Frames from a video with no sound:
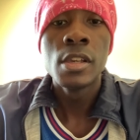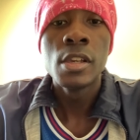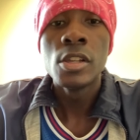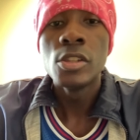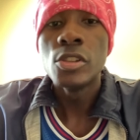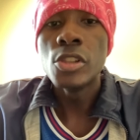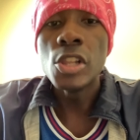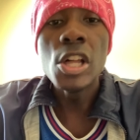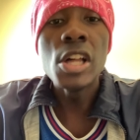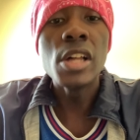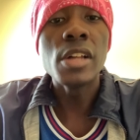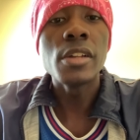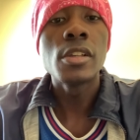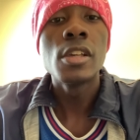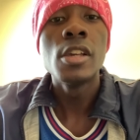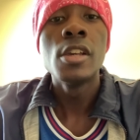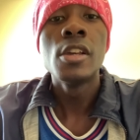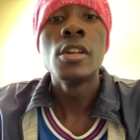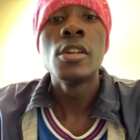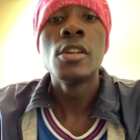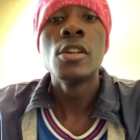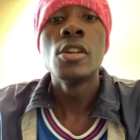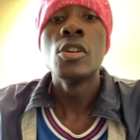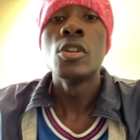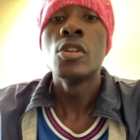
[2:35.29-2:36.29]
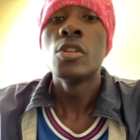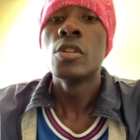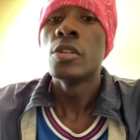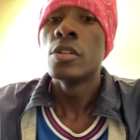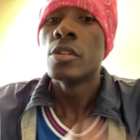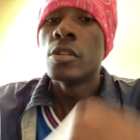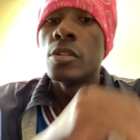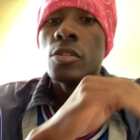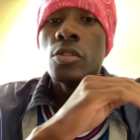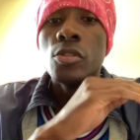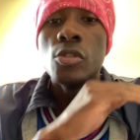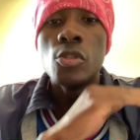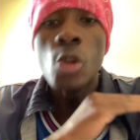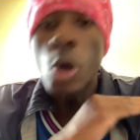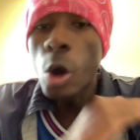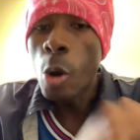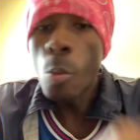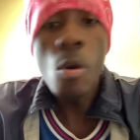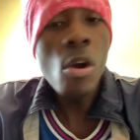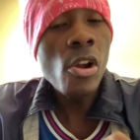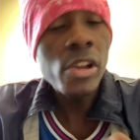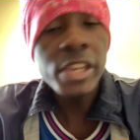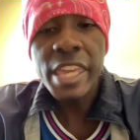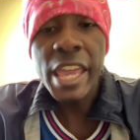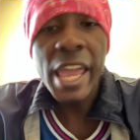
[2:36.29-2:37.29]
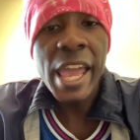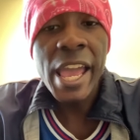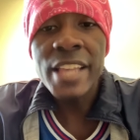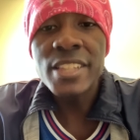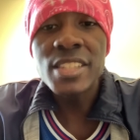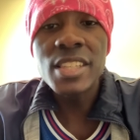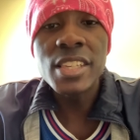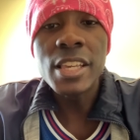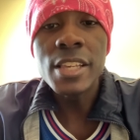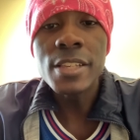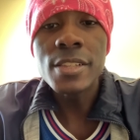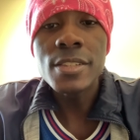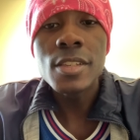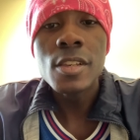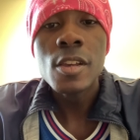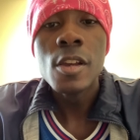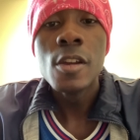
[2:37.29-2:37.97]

Look, no more caskets,